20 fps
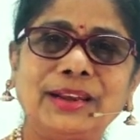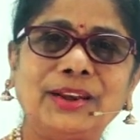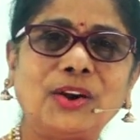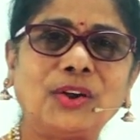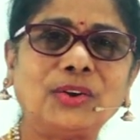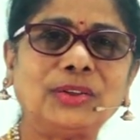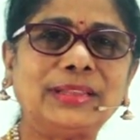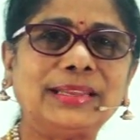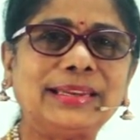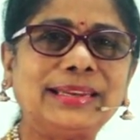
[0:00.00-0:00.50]

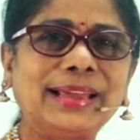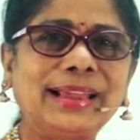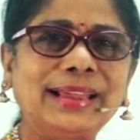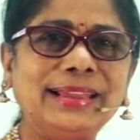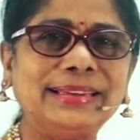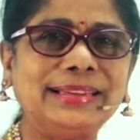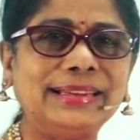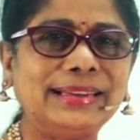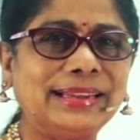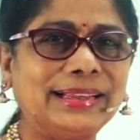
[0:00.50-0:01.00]
Draw the
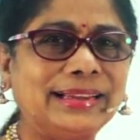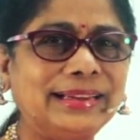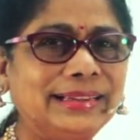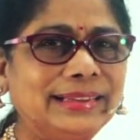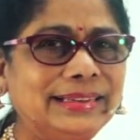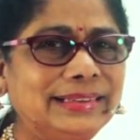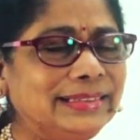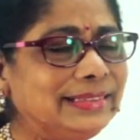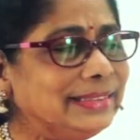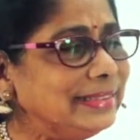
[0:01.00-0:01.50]
tiny
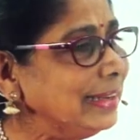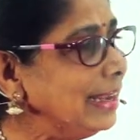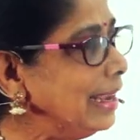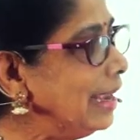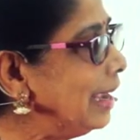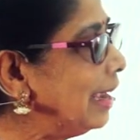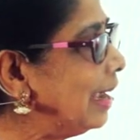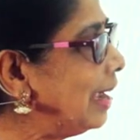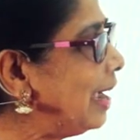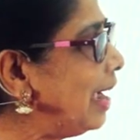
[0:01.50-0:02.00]
lines,
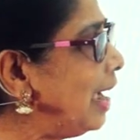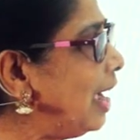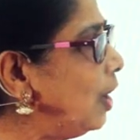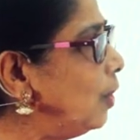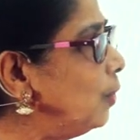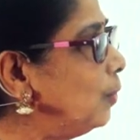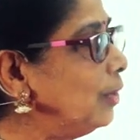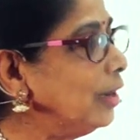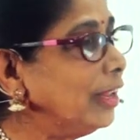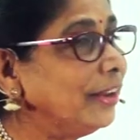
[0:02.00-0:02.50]

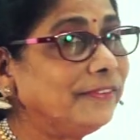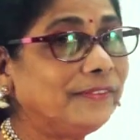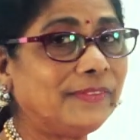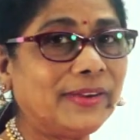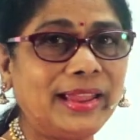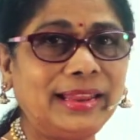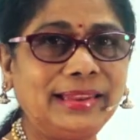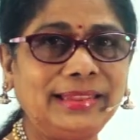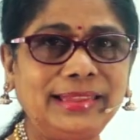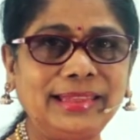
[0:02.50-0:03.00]
count and
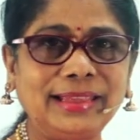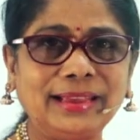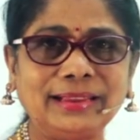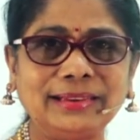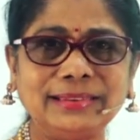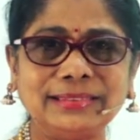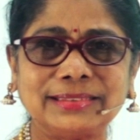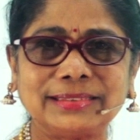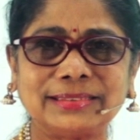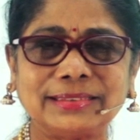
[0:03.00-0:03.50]
find the
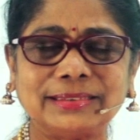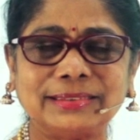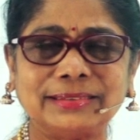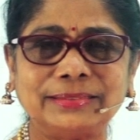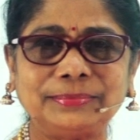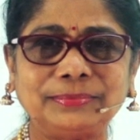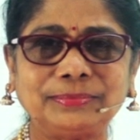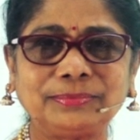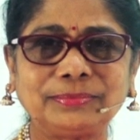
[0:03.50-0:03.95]
answer.